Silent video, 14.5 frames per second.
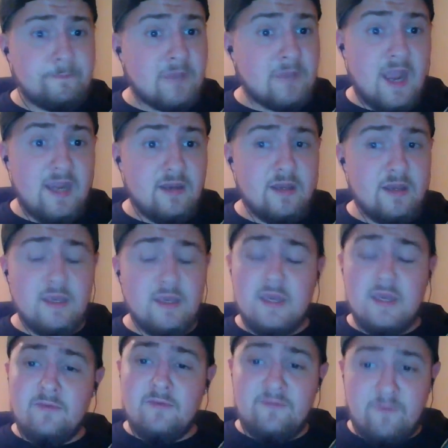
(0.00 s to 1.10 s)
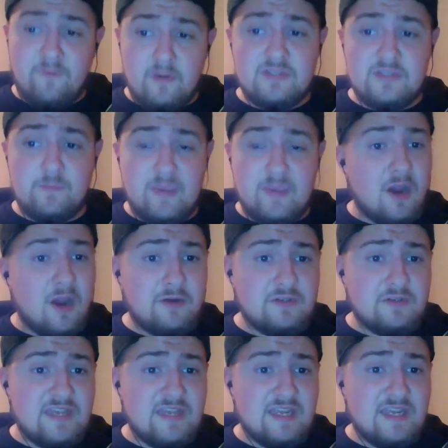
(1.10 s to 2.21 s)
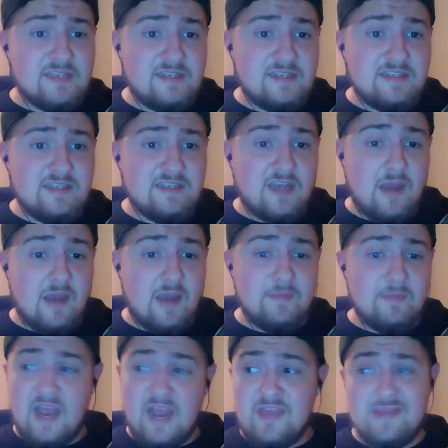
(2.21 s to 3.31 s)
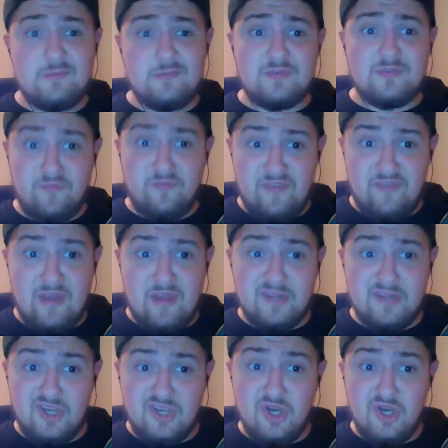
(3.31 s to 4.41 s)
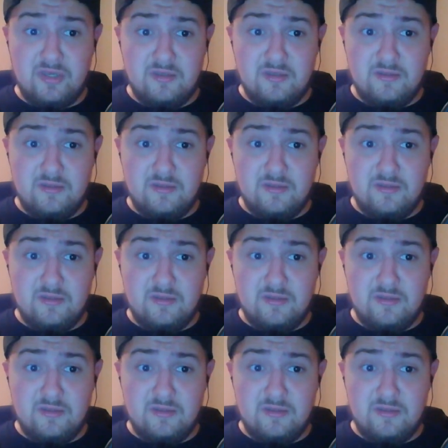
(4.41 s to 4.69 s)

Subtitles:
kind of first big undertakings at DC Comics, I think was very good.